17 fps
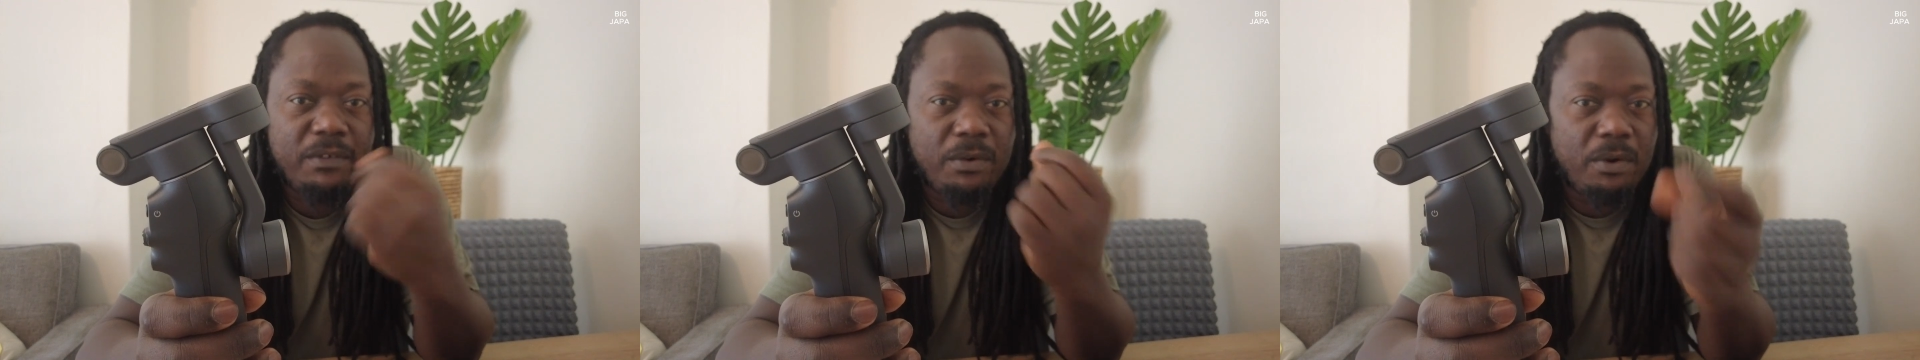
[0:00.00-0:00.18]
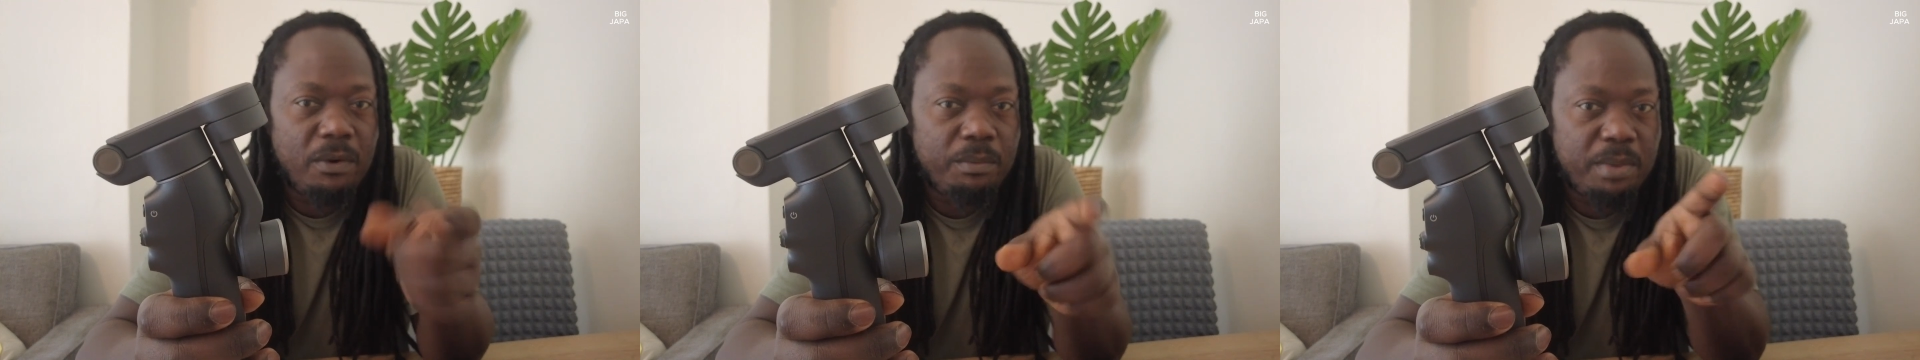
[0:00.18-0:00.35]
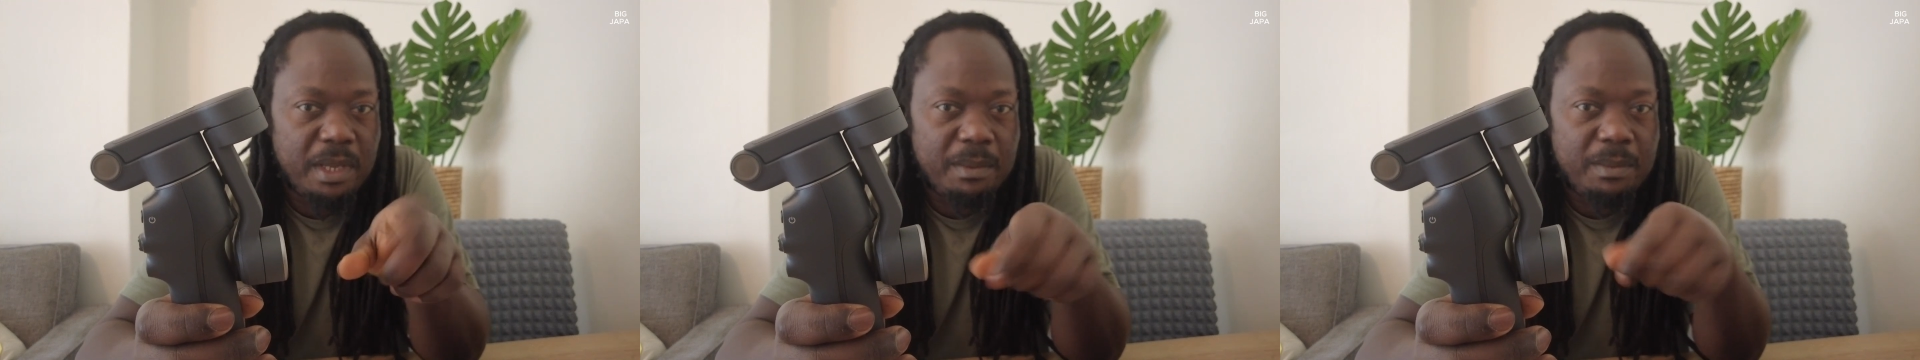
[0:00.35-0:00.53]
You
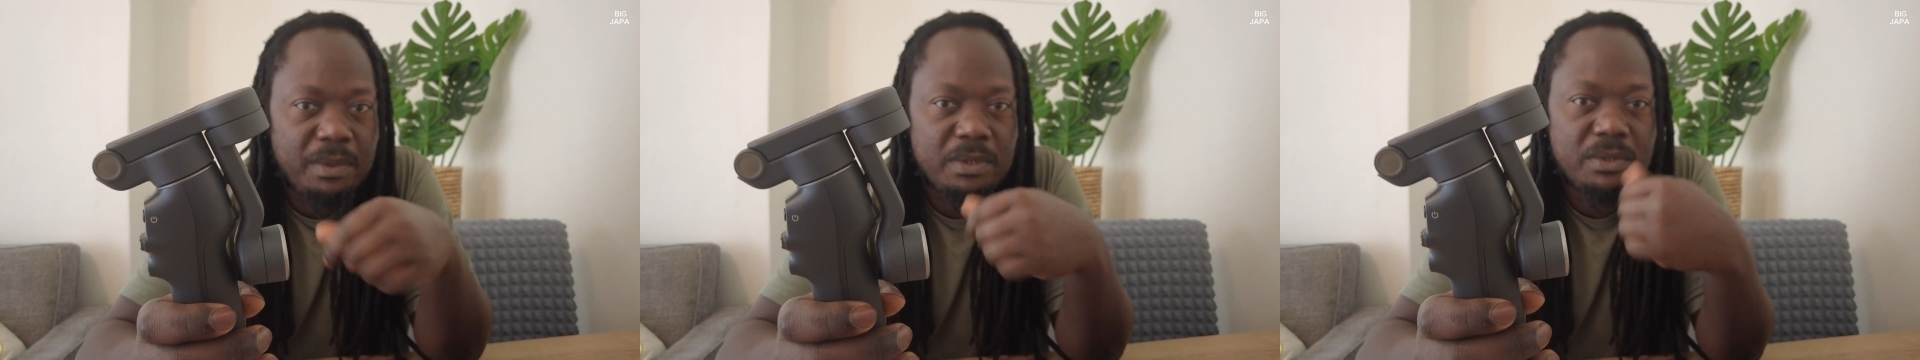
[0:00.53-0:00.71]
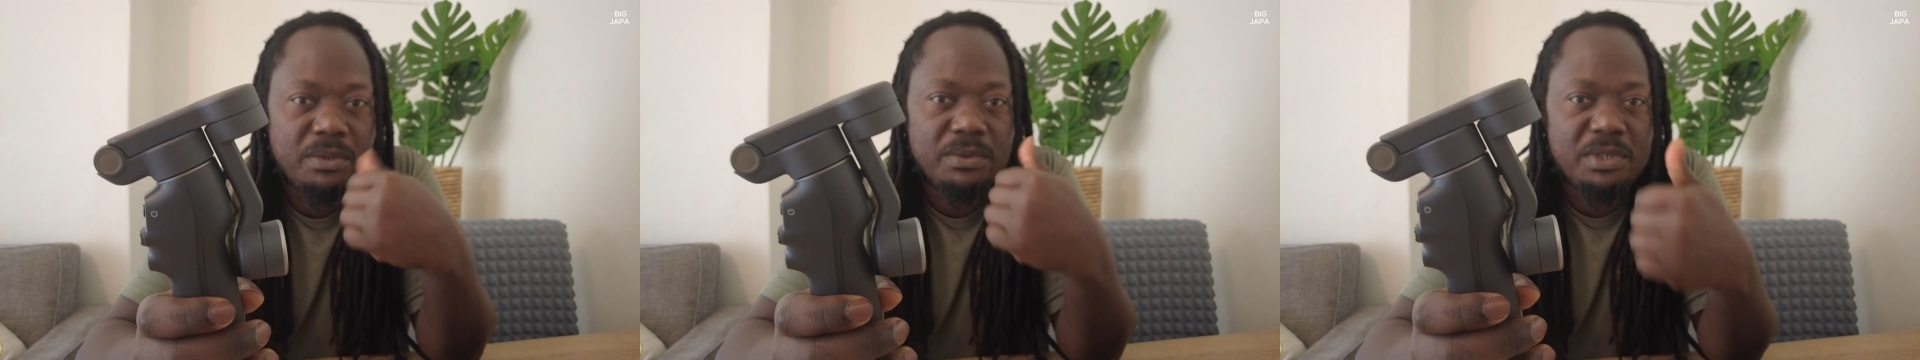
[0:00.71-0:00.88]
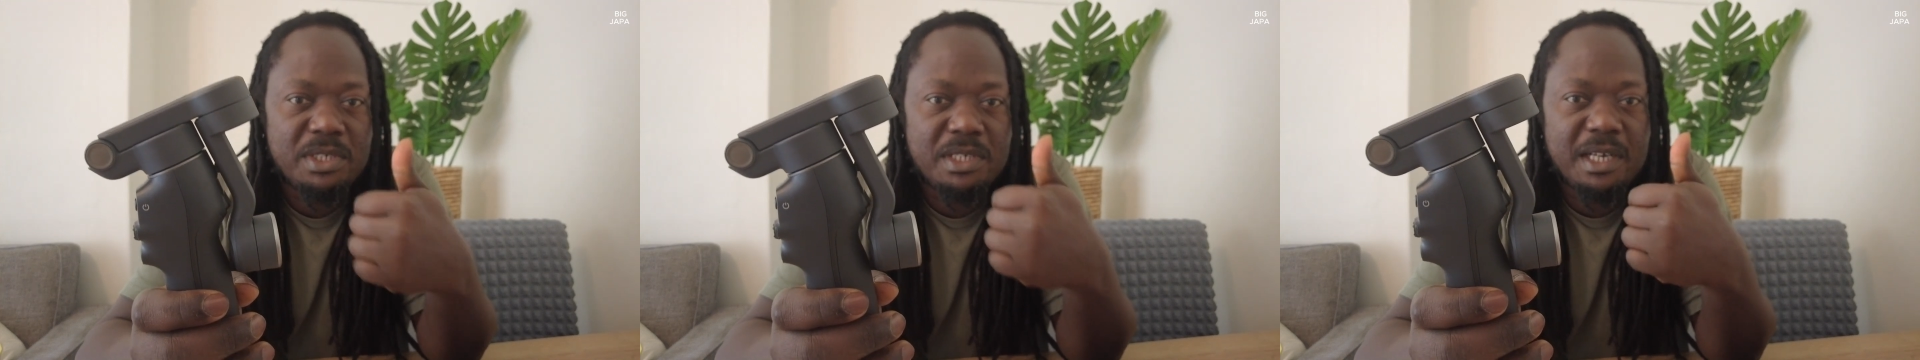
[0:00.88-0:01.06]
won't be able
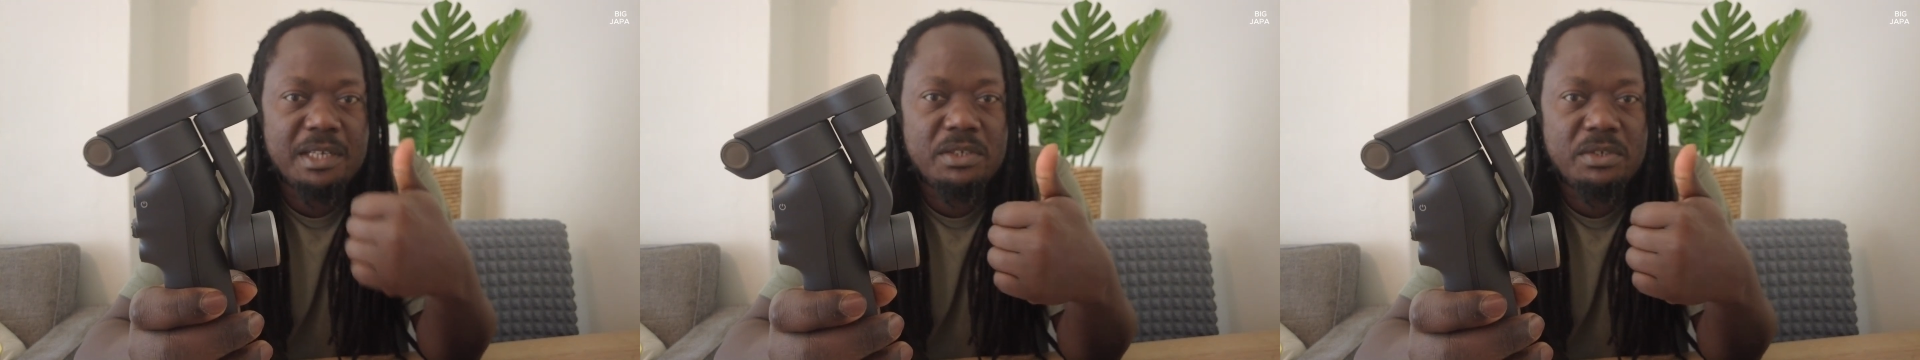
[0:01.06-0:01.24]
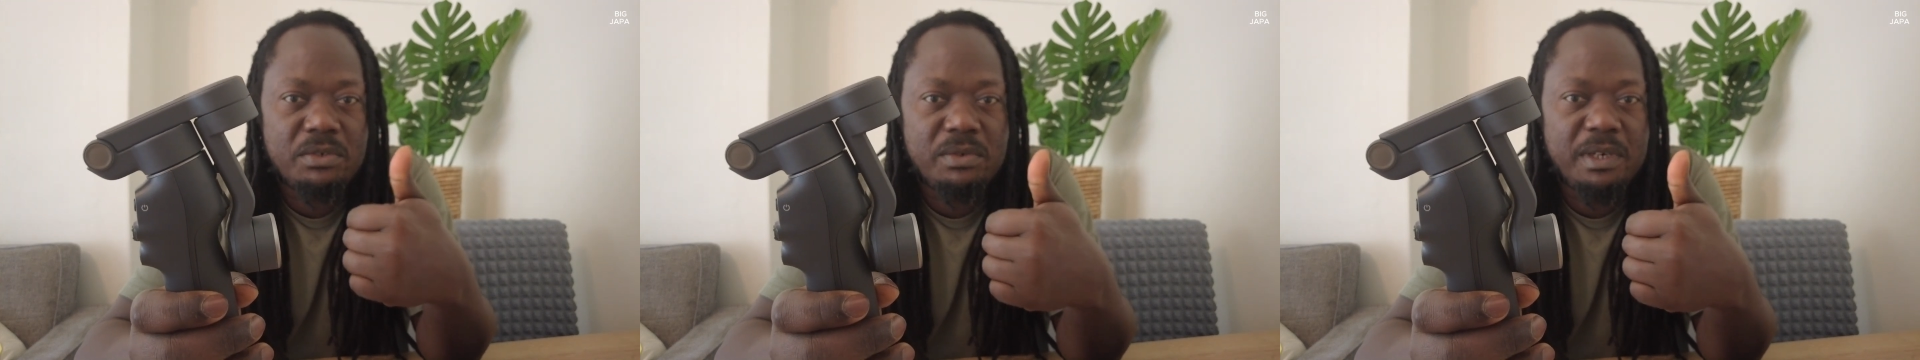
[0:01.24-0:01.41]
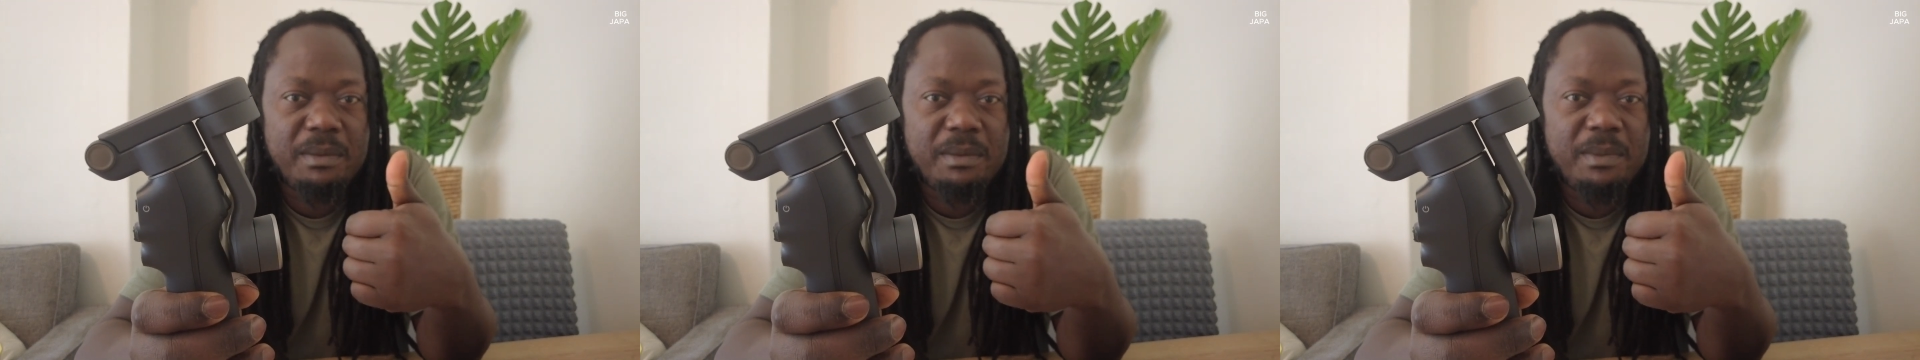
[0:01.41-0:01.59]
to start
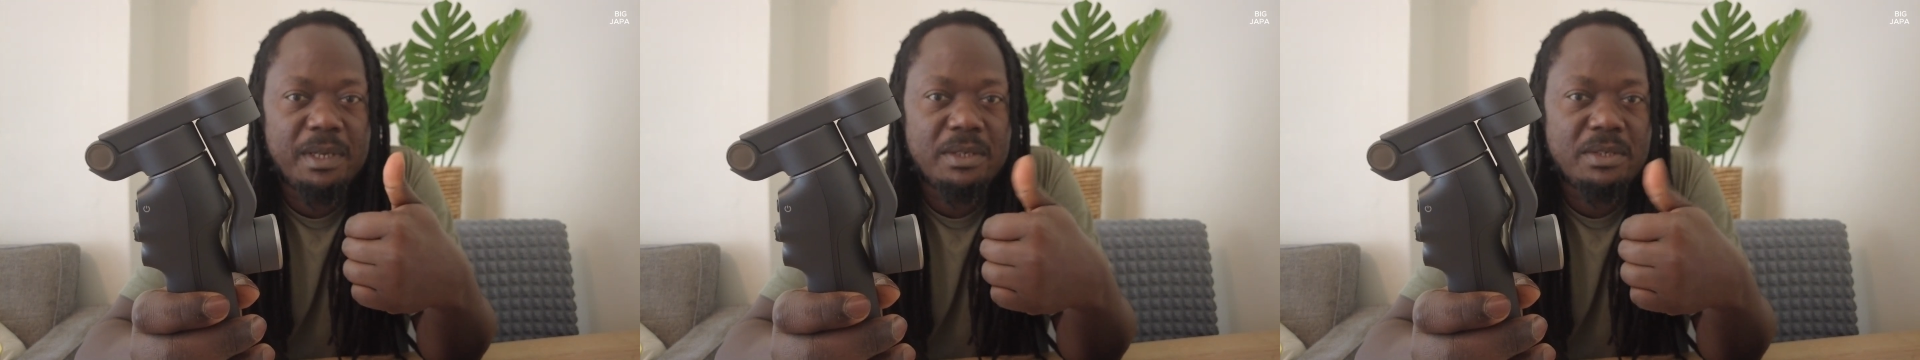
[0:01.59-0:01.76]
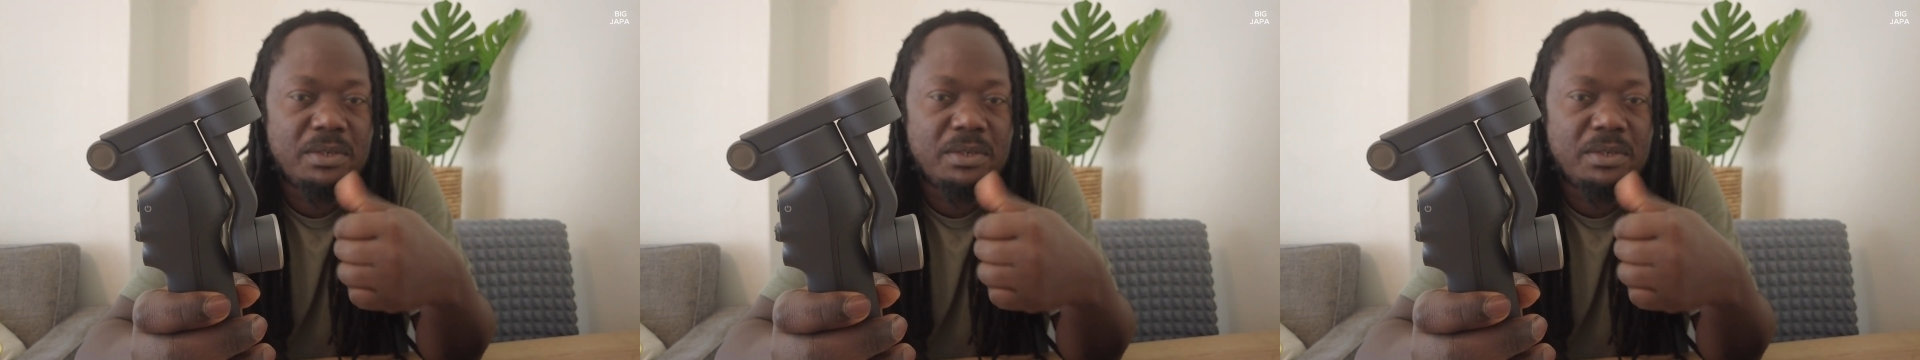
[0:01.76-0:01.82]
streaming.